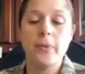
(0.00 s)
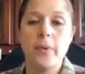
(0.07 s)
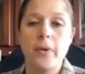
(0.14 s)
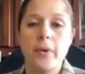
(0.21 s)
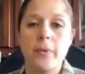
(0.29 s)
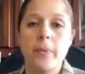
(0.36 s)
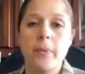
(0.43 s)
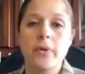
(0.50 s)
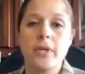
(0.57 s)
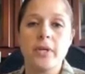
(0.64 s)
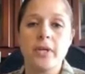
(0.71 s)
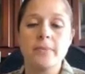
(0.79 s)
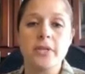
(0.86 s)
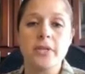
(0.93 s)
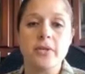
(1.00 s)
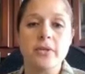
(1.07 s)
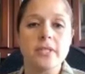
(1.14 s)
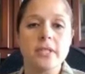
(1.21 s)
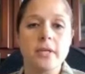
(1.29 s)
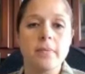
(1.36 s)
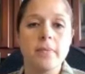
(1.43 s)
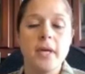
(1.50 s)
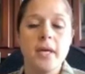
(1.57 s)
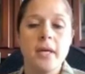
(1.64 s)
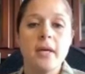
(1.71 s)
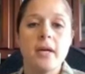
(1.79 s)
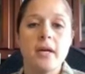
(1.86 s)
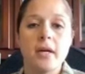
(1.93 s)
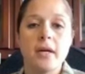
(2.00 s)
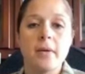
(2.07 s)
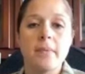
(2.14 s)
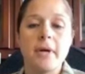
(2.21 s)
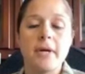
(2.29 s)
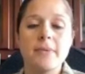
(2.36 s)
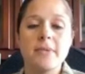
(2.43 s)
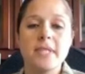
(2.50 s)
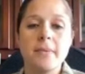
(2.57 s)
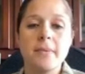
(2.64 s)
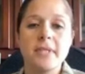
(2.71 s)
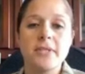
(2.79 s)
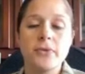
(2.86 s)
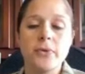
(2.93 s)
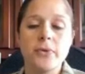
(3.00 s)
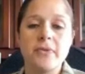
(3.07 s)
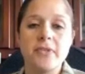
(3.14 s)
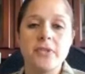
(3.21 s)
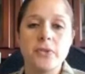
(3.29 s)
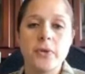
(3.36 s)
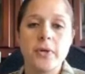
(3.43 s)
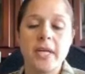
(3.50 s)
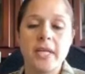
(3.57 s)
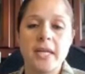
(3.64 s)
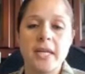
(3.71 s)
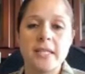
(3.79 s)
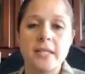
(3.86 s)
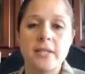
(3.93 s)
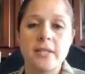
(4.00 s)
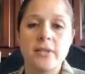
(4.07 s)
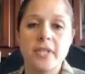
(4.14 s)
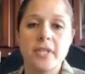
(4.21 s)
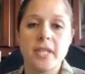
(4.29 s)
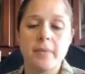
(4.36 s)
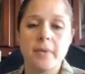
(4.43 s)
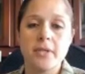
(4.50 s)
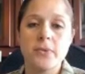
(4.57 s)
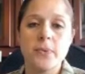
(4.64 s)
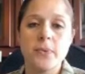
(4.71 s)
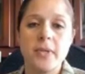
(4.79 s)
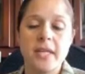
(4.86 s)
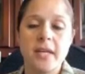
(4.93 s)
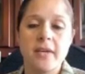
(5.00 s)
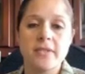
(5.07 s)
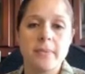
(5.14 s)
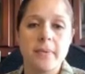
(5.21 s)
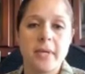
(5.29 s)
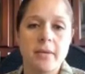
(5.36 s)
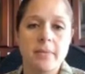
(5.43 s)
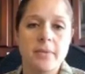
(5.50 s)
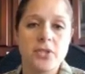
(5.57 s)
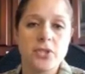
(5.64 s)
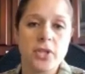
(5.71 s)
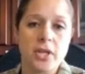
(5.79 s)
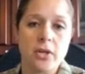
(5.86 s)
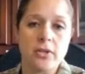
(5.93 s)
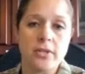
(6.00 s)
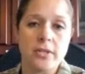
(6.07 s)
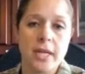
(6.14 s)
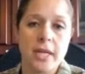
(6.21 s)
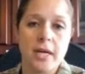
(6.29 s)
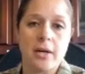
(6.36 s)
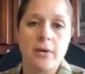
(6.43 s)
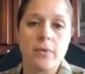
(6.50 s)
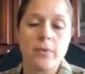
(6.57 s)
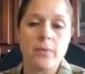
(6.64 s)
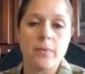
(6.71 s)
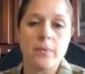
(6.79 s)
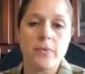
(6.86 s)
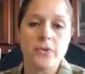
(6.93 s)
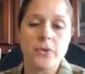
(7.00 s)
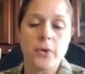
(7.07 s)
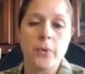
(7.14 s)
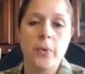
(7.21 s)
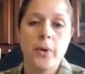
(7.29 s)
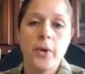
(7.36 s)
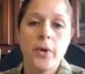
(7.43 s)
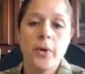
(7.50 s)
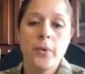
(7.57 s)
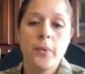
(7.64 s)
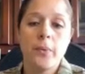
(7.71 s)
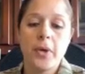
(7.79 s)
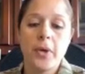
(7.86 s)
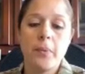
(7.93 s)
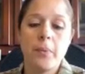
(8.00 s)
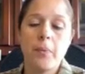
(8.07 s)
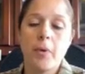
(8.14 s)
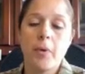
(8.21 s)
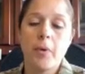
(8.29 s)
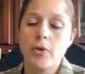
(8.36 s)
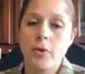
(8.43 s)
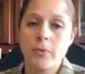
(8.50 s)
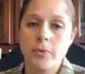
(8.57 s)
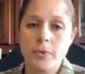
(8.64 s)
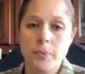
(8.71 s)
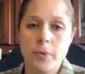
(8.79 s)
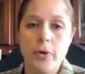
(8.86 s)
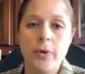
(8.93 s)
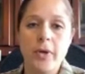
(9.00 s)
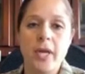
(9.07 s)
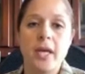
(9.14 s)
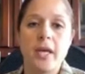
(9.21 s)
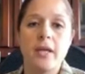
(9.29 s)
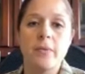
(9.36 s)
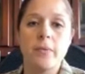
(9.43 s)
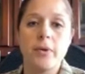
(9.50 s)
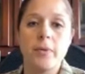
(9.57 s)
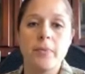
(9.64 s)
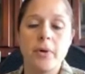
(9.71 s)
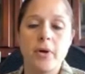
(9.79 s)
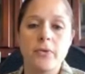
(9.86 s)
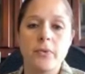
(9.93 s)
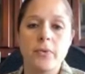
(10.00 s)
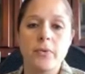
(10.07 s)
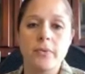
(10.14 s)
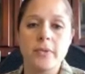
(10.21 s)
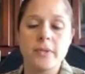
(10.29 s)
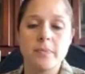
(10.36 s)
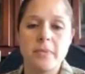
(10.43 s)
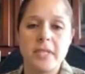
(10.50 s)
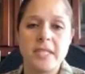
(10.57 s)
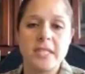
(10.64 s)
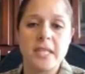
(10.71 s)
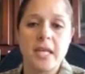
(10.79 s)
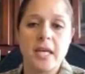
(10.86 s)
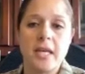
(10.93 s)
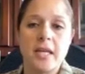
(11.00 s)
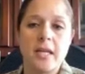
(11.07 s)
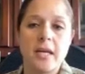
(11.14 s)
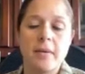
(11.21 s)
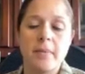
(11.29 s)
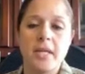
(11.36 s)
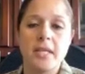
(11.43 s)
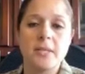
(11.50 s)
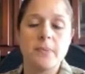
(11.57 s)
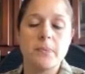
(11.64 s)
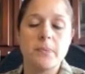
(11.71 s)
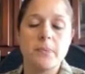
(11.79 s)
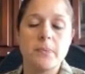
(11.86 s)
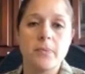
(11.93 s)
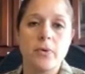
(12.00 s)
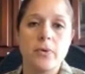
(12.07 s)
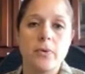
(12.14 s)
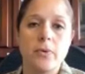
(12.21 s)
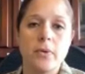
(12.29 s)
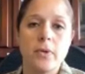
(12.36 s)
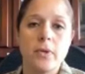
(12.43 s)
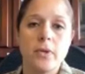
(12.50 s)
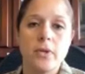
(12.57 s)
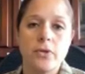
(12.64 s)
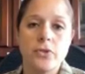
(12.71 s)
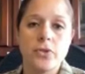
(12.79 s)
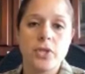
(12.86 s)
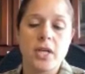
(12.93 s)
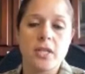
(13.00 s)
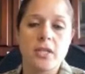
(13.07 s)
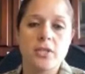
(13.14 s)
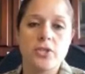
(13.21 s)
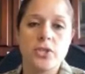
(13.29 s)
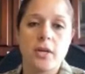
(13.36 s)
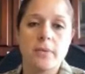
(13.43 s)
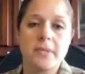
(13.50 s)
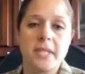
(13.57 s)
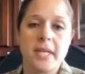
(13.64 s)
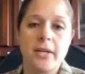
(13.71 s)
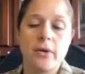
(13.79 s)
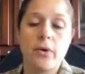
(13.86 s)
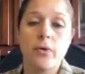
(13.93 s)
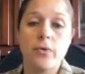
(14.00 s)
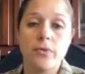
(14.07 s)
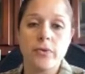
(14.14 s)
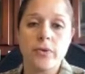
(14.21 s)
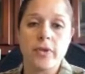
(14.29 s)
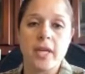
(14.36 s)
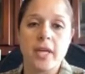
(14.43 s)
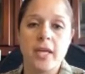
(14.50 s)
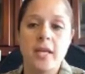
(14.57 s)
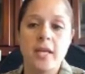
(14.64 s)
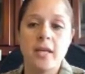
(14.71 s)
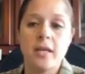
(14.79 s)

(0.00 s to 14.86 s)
We reported up to Grissom. I would take full inventory and I sent it over to them because we didn't have somebody come and check ours out. So we marked what was broken. We marked what was missing. I mean, it's minimal usually on the job site, hopefully.